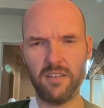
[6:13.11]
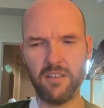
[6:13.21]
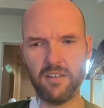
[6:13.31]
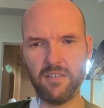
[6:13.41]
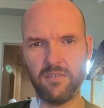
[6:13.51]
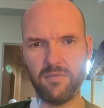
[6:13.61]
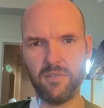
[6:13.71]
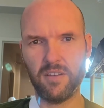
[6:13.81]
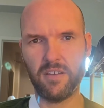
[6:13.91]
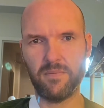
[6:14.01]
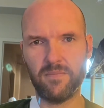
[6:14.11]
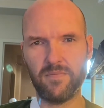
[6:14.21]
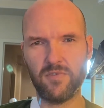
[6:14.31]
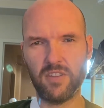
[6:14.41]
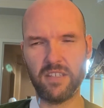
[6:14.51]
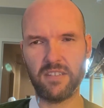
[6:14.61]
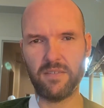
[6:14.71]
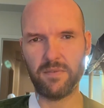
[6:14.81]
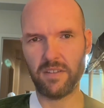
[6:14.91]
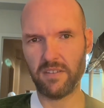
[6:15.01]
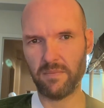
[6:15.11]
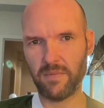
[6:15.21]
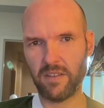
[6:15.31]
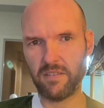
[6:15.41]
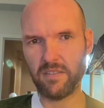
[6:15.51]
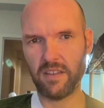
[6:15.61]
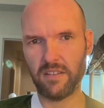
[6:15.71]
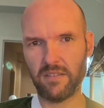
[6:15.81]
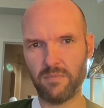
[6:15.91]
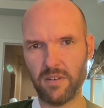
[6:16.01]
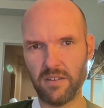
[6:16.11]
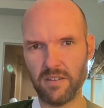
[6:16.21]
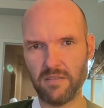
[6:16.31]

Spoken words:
so that's definitely something that's been,